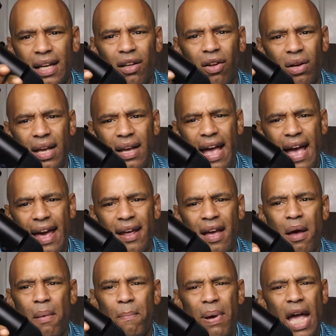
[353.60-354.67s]
looking at
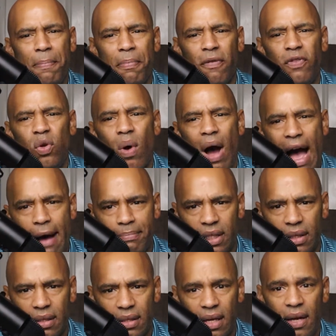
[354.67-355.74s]
pay-per-view
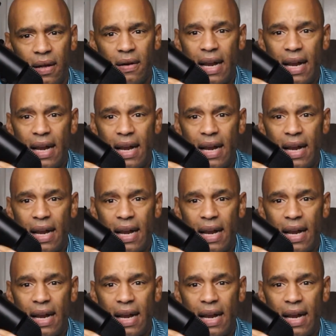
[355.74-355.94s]
options.